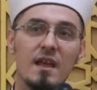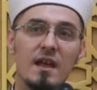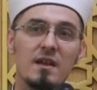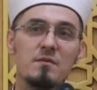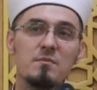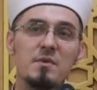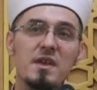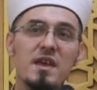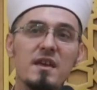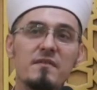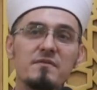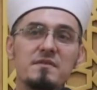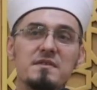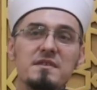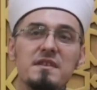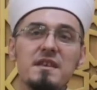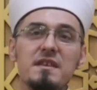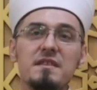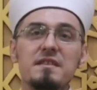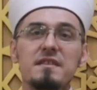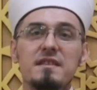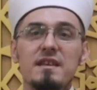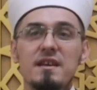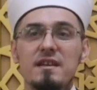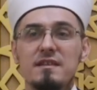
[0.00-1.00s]
And we have
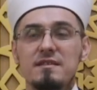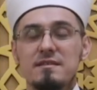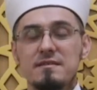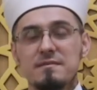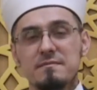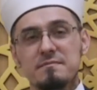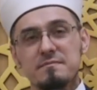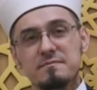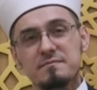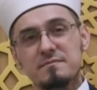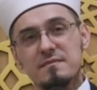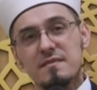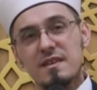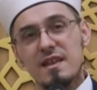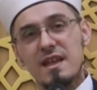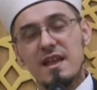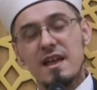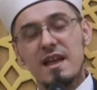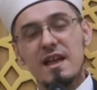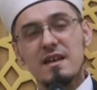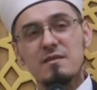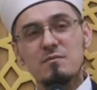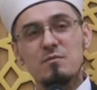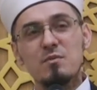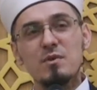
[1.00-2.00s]
seen that.
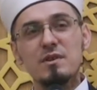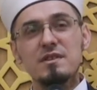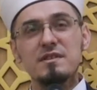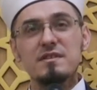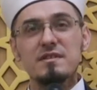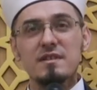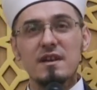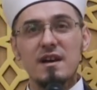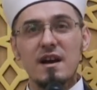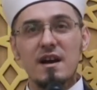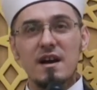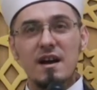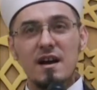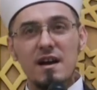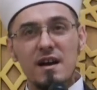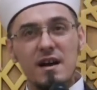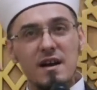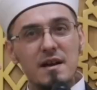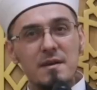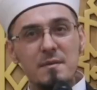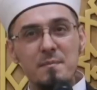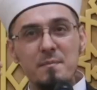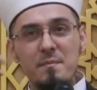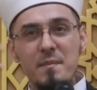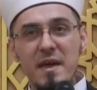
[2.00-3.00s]
And what
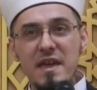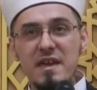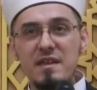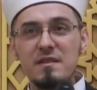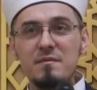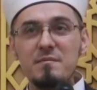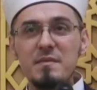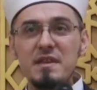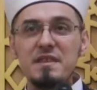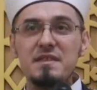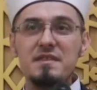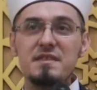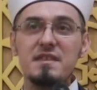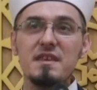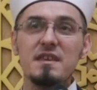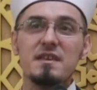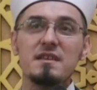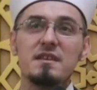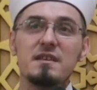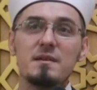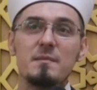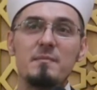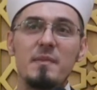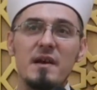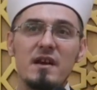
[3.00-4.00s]
made me
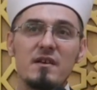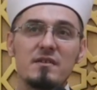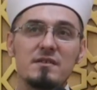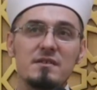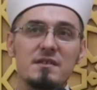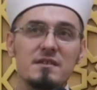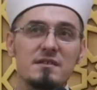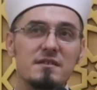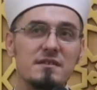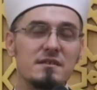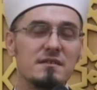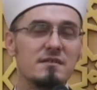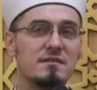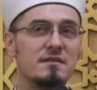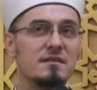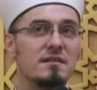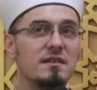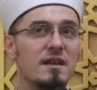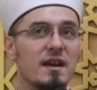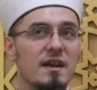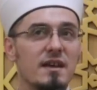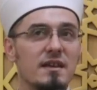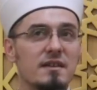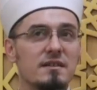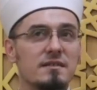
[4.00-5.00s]
think about it is
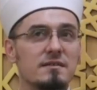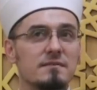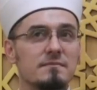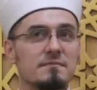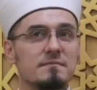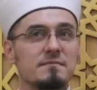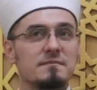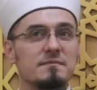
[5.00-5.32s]
like,